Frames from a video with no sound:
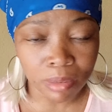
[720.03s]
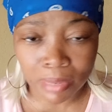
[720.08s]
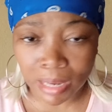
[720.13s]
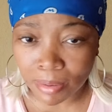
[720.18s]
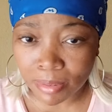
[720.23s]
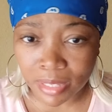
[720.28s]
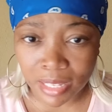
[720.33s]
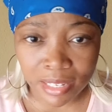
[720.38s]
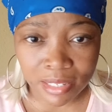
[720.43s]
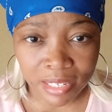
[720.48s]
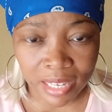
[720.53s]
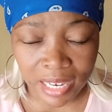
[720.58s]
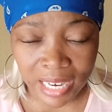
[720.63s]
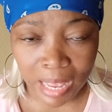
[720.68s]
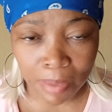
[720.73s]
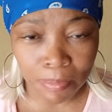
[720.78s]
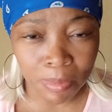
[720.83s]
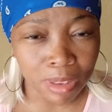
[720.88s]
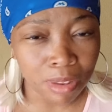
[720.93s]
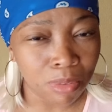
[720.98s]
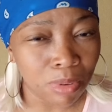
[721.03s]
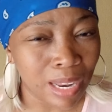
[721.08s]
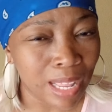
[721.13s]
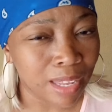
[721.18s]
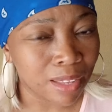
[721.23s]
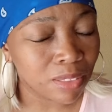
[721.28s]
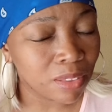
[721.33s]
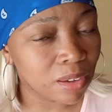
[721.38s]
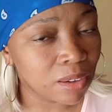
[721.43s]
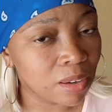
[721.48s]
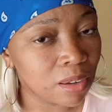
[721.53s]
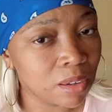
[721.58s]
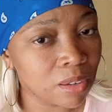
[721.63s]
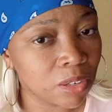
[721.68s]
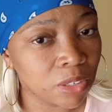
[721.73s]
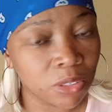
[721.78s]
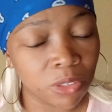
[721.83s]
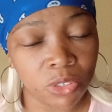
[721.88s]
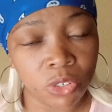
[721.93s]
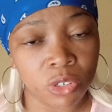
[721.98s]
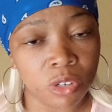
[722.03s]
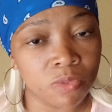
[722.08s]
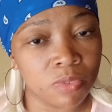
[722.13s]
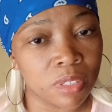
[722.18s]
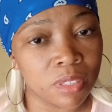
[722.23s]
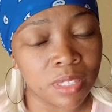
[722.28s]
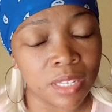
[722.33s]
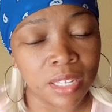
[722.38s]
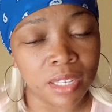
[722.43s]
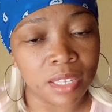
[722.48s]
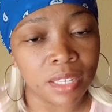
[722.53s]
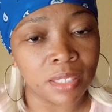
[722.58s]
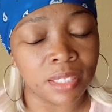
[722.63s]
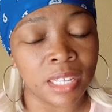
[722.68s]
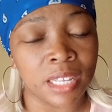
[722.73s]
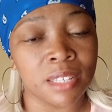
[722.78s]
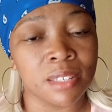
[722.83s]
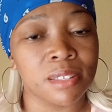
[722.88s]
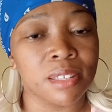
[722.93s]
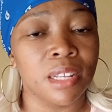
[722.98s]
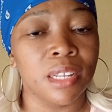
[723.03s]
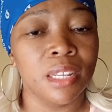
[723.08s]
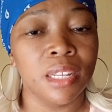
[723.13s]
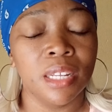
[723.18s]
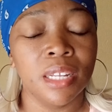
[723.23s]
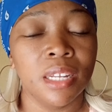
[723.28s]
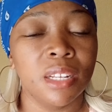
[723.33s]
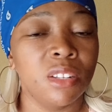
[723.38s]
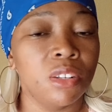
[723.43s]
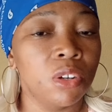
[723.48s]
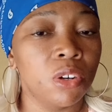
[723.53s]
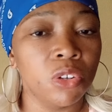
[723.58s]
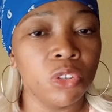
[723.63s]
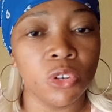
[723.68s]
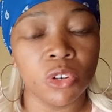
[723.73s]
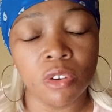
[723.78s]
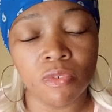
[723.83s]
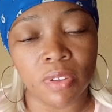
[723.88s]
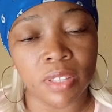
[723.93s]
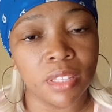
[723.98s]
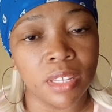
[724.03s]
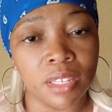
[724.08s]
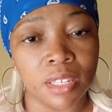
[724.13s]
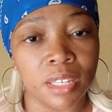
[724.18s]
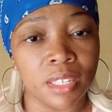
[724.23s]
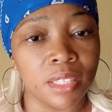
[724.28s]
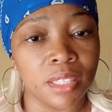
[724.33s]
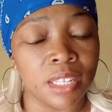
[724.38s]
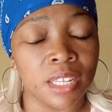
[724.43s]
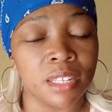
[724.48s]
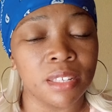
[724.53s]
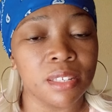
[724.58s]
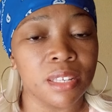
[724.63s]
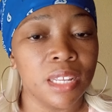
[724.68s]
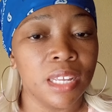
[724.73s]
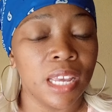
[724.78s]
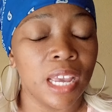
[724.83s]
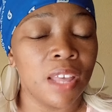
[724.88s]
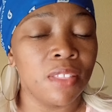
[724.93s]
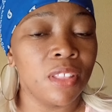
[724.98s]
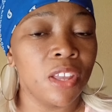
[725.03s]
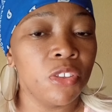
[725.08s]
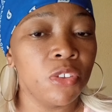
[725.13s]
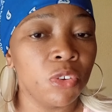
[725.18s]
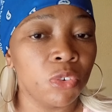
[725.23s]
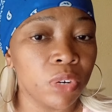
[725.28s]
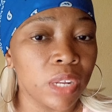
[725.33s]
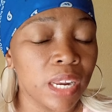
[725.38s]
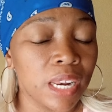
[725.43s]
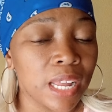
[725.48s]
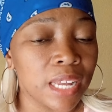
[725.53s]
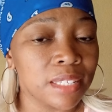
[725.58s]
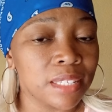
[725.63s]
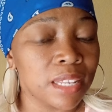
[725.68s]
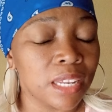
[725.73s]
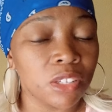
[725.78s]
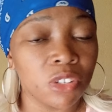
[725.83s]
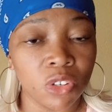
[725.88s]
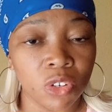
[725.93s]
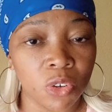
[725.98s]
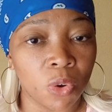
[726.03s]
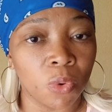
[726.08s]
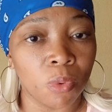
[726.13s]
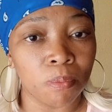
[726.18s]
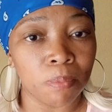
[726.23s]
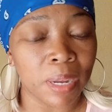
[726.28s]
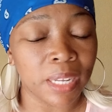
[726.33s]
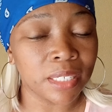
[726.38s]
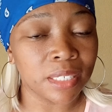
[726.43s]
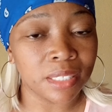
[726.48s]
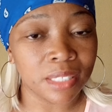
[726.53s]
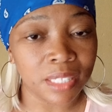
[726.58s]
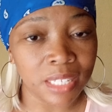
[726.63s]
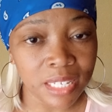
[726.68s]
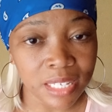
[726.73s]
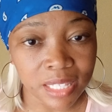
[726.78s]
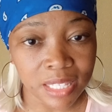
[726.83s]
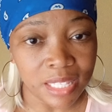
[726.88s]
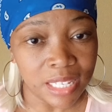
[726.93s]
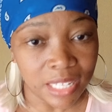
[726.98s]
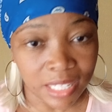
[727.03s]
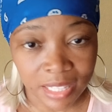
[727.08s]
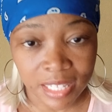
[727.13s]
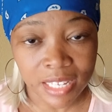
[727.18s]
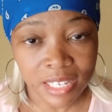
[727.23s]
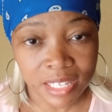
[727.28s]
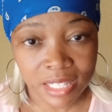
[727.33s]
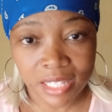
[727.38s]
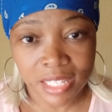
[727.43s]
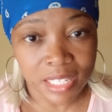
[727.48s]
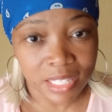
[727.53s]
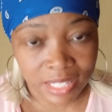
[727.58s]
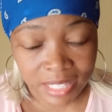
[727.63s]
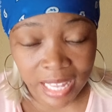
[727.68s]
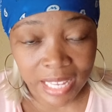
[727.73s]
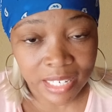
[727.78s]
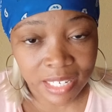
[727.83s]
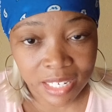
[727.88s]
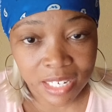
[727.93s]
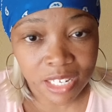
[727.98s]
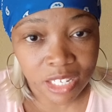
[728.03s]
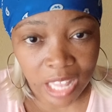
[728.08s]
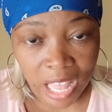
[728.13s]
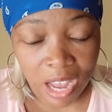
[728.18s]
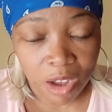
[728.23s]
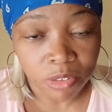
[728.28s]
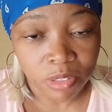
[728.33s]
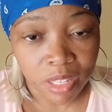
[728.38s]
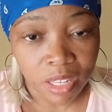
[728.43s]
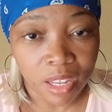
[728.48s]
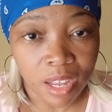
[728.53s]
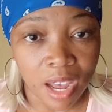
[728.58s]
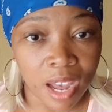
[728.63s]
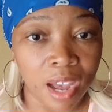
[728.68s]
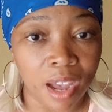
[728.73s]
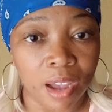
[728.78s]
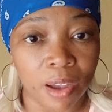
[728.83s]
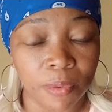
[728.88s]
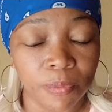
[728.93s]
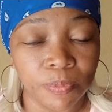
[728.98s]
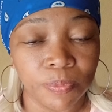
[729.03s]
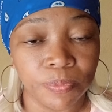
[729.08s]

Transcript: sometimes things can happen. You're like, no, girl, you're overthinking things. No, you're overthinking things. And then you realize that, no, but that's just how they are.